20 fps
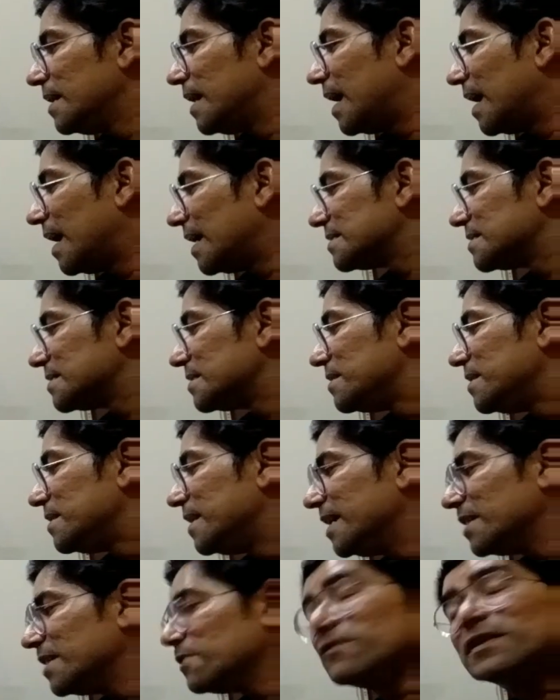as
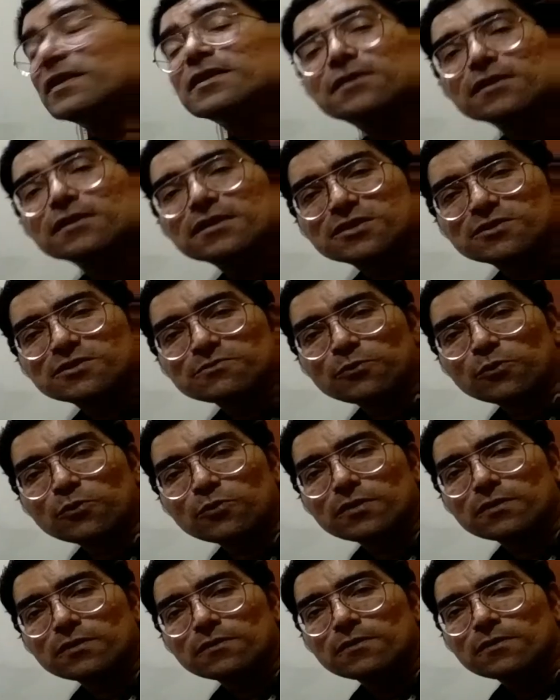late winter's
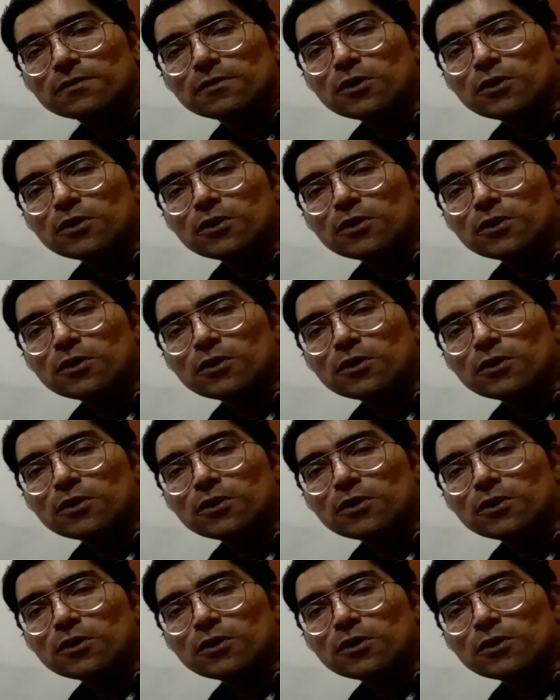moon,